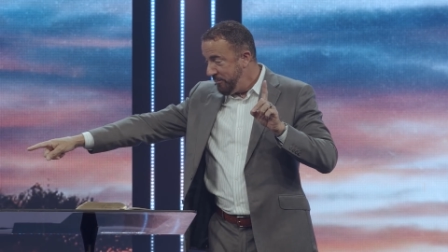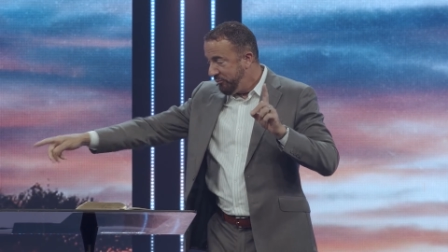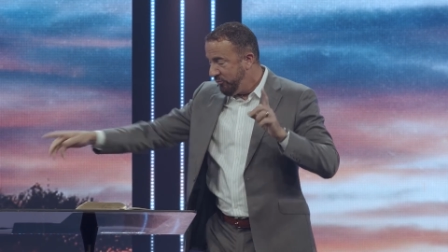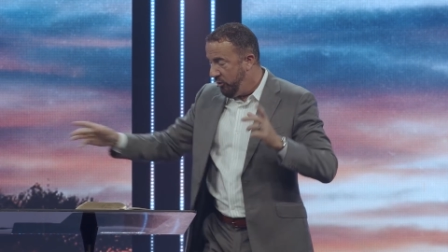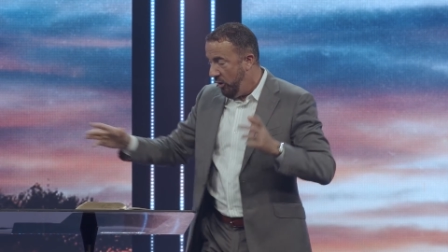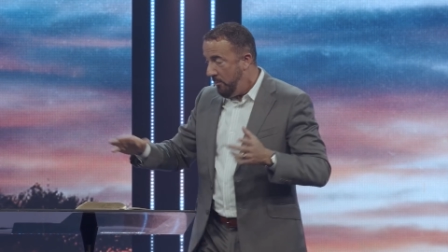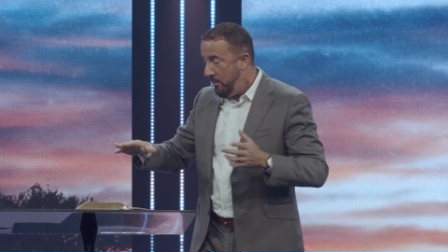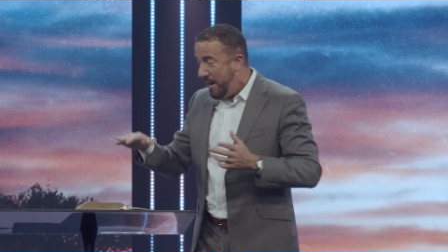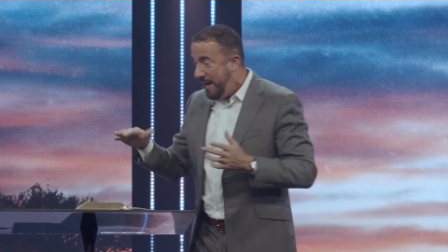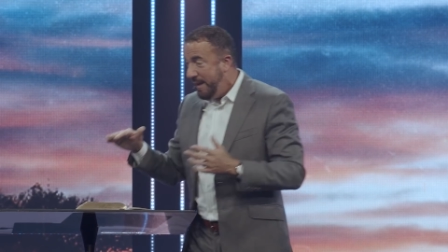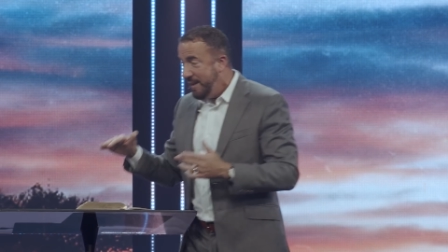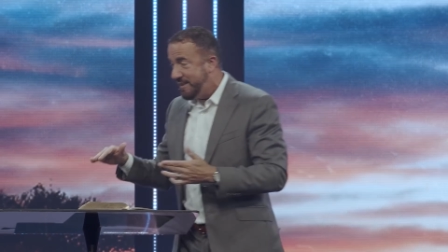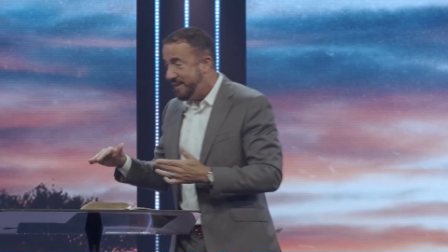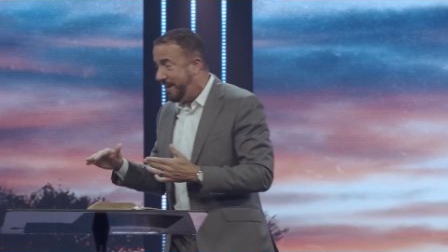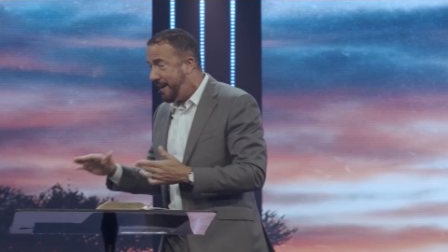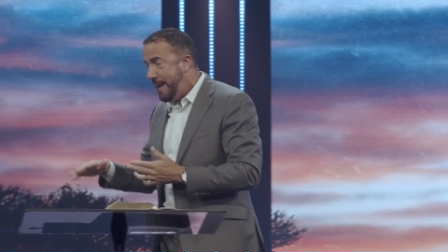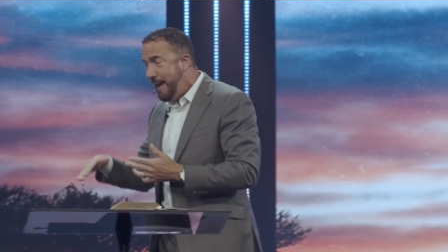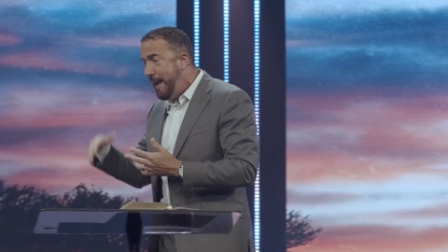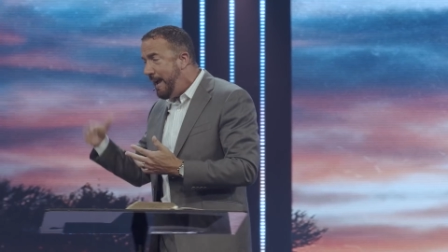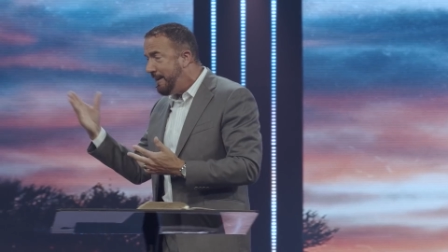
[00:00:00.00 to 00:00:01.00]
For me as a
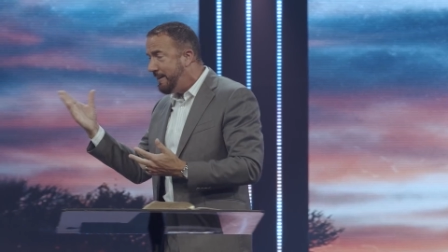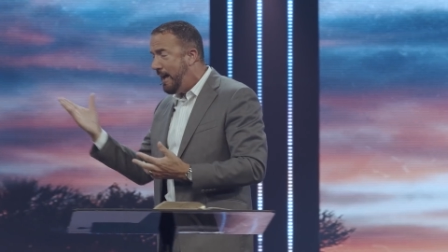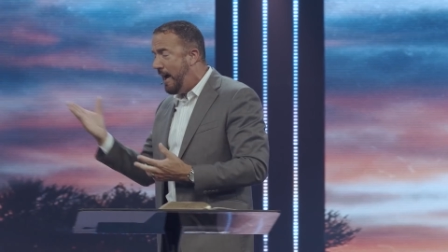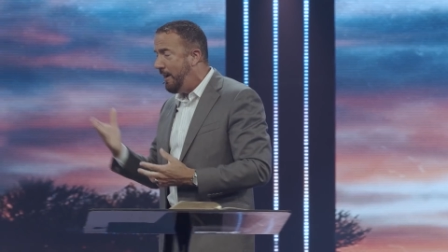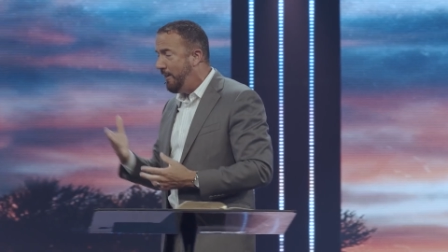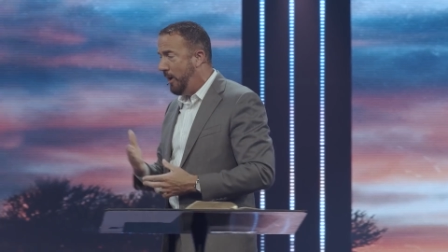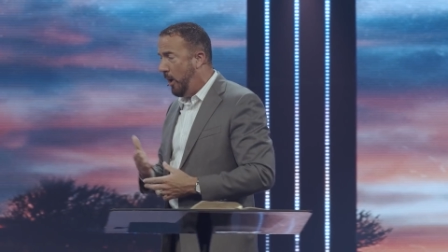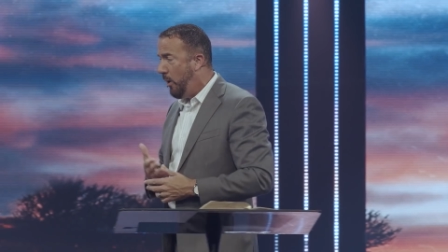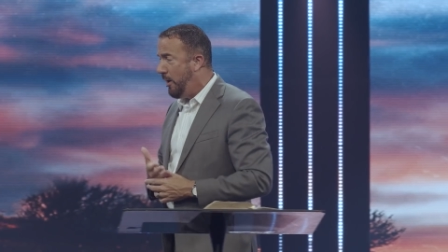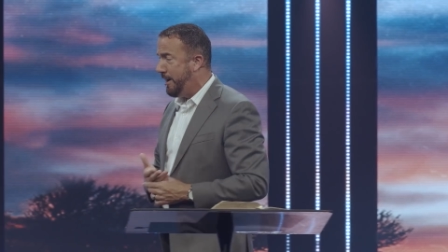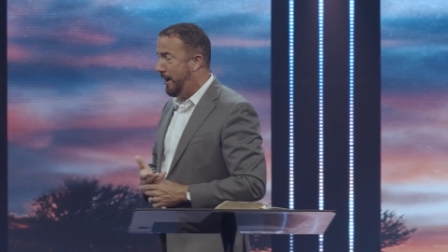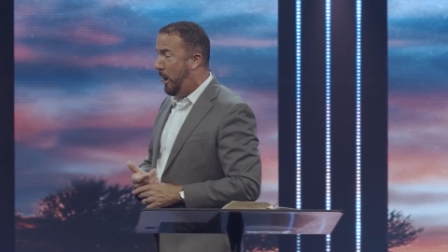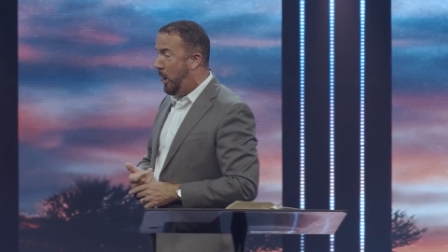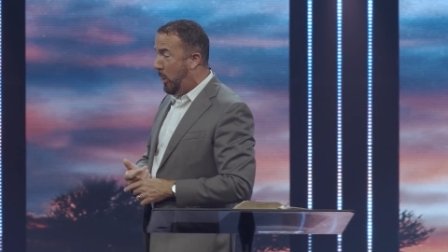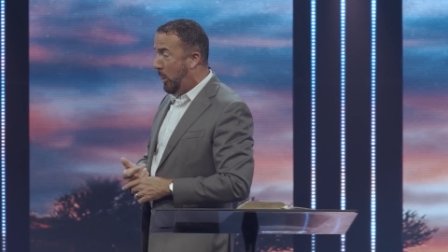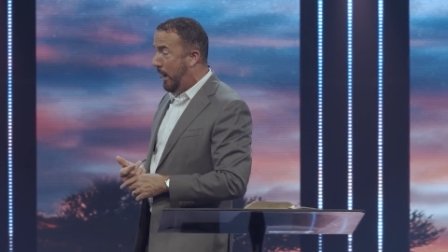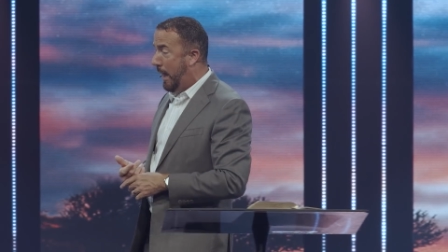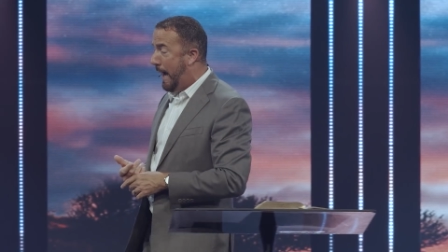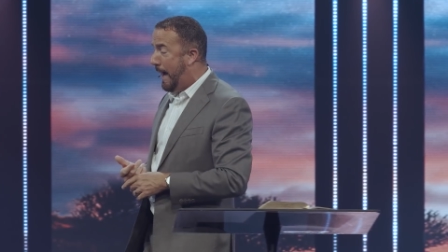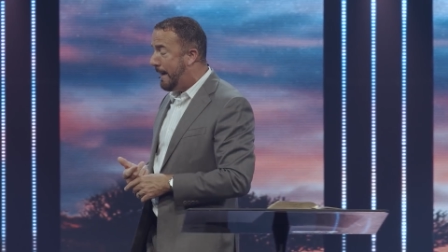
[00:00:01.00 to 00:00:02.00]
kid, not knowing a
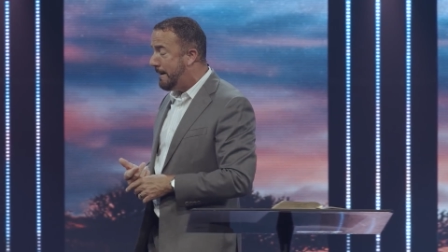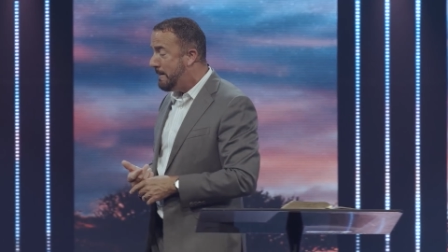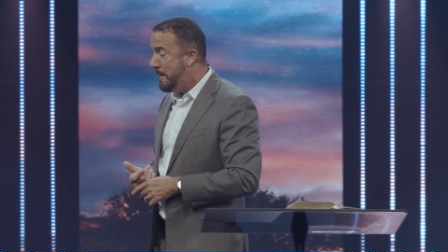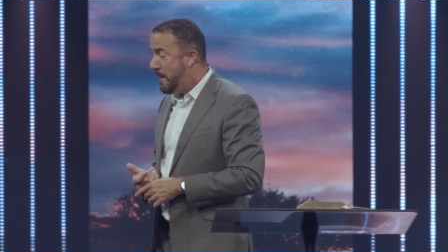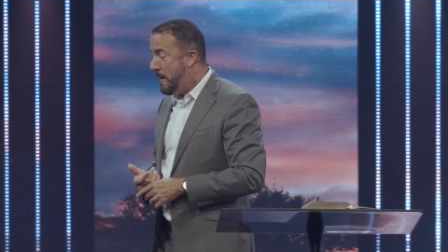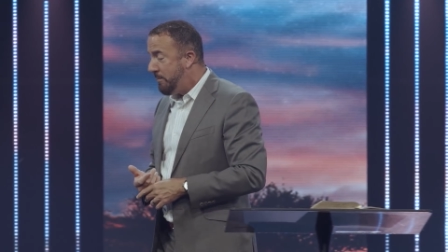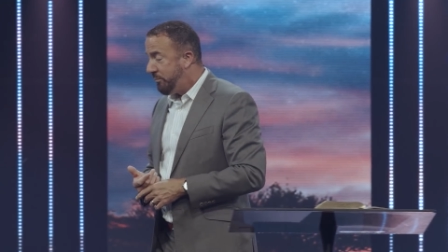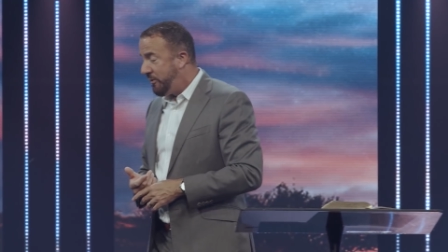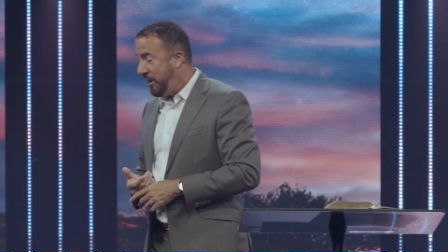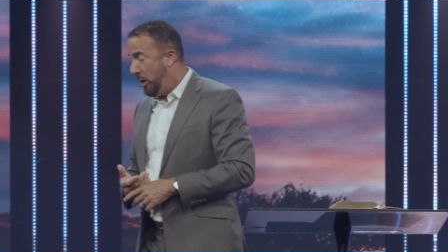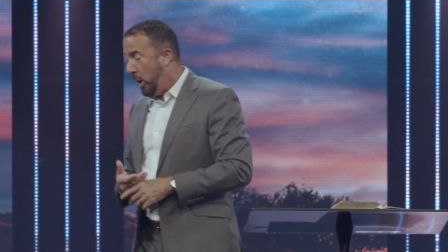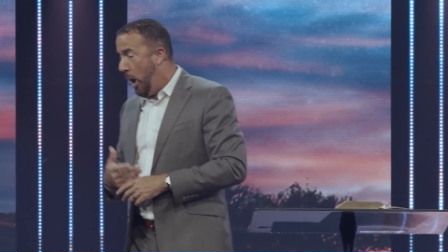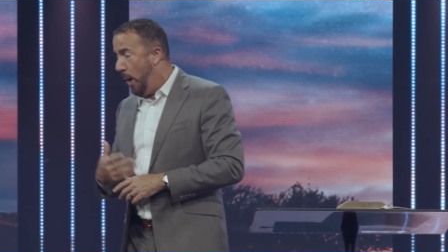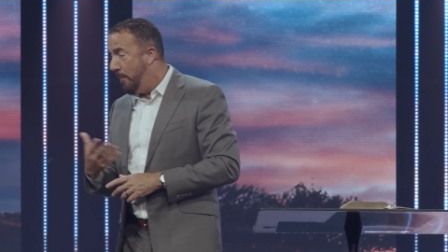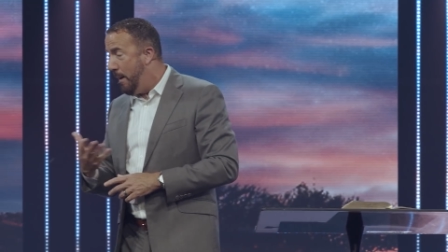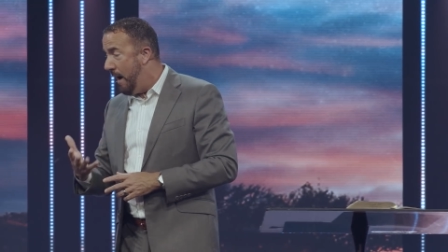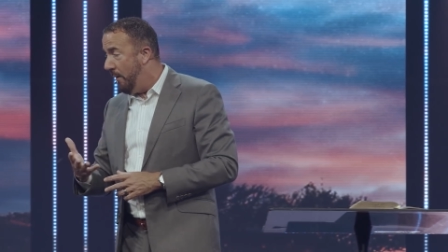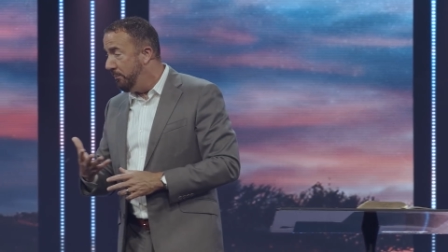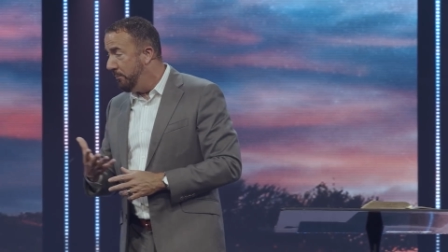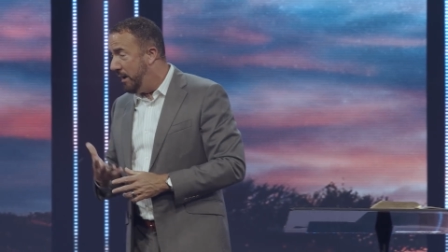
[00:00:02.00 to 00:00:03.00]
whole lot, you know,
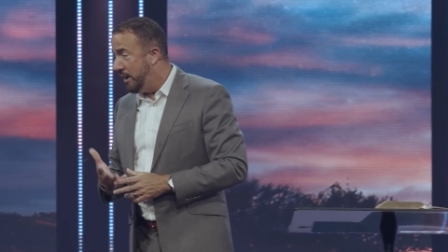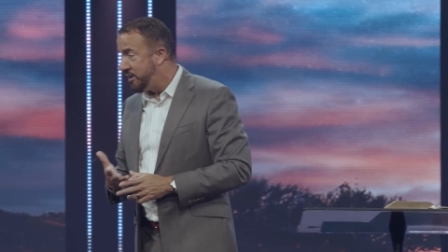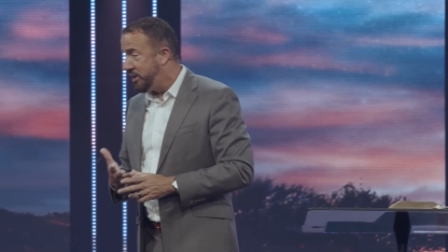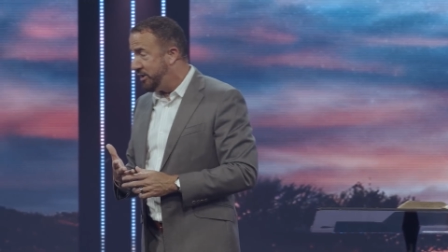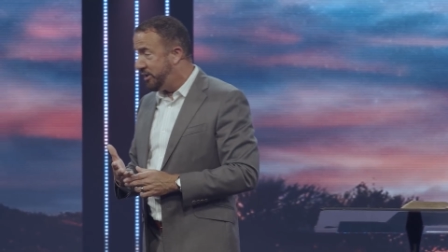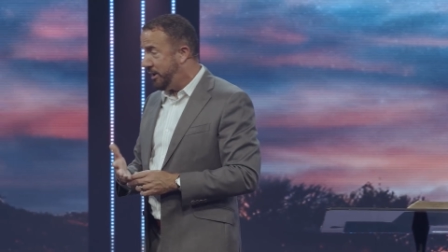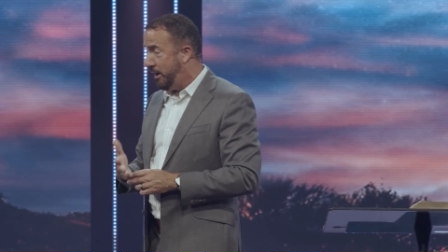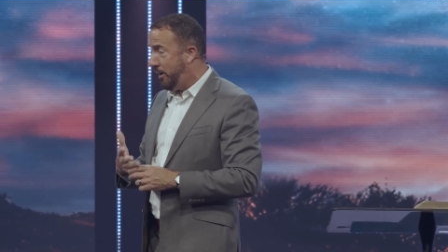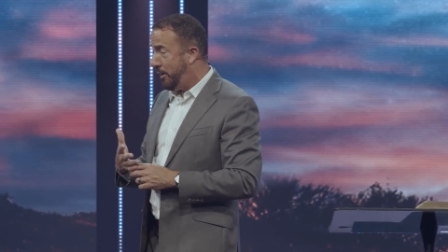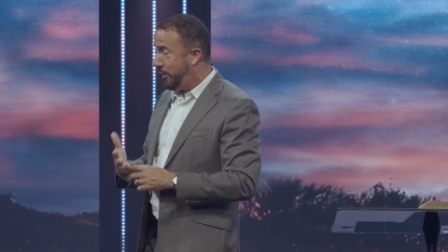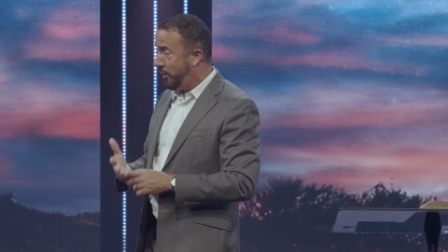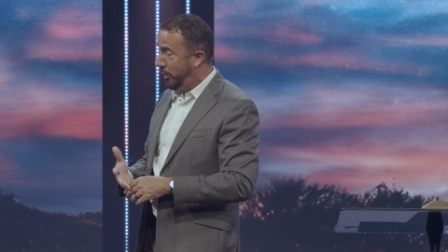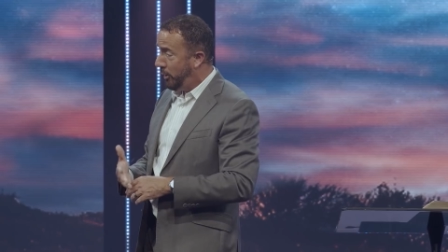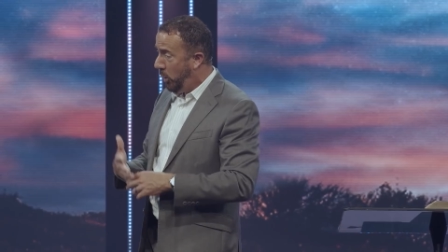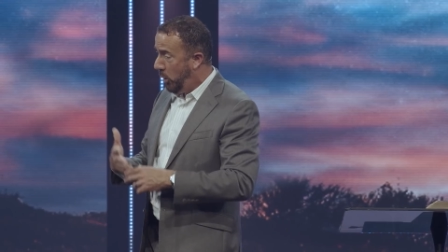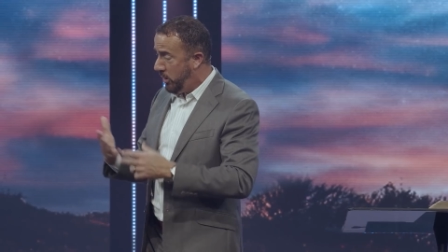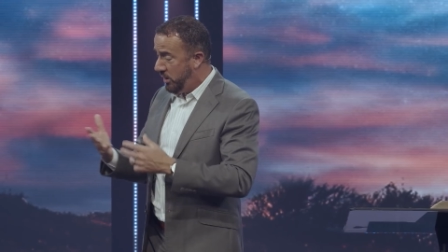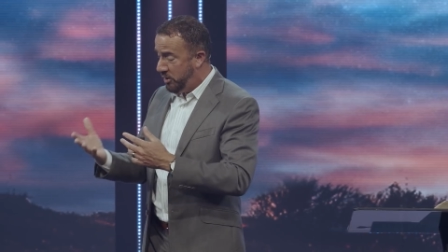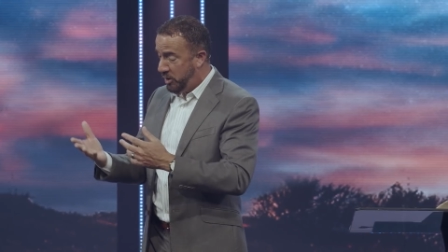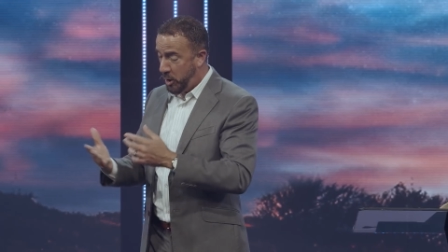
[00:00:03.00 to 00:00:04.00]
about necessarily the
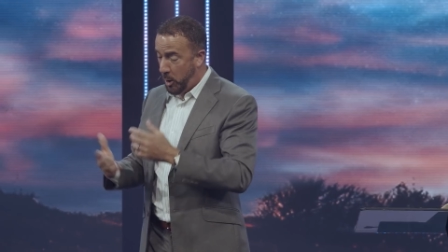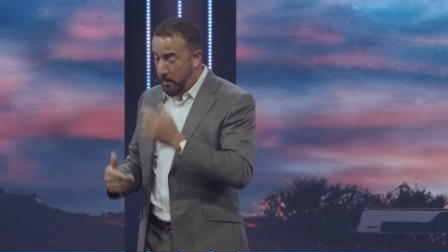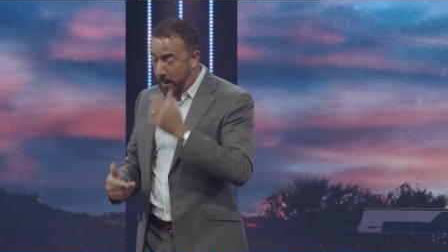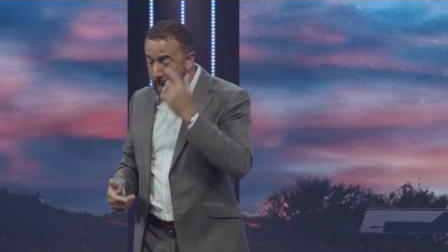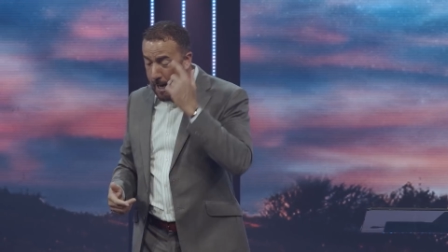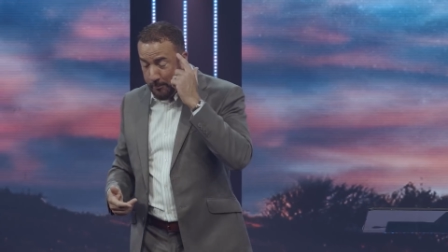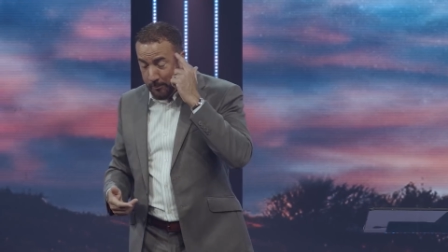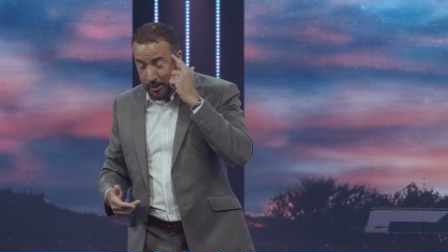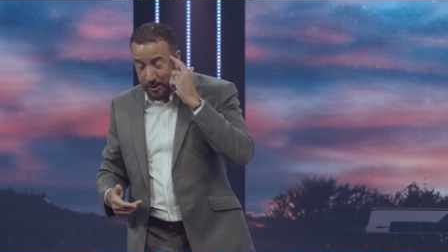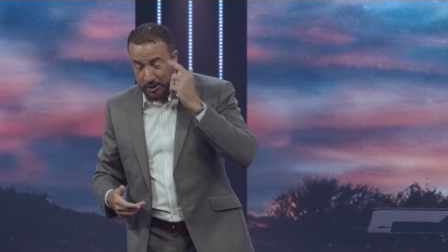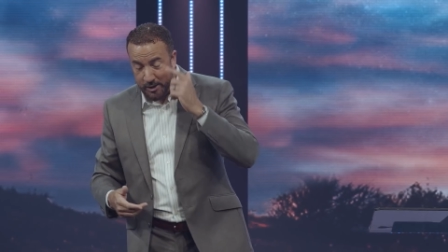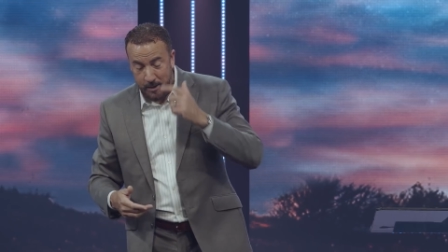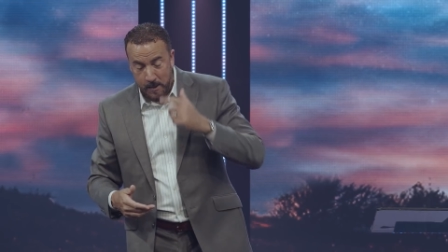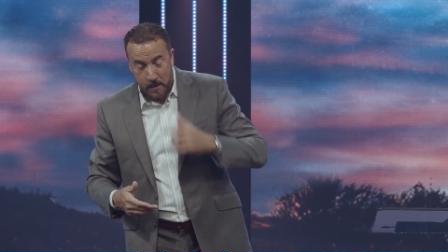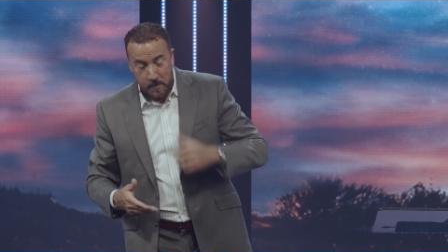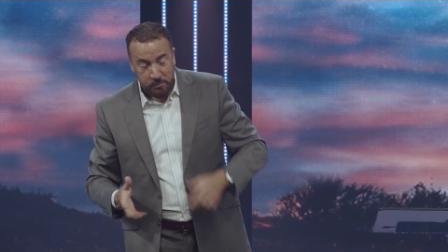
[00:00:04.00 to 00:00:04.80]
Lord of the Commandments,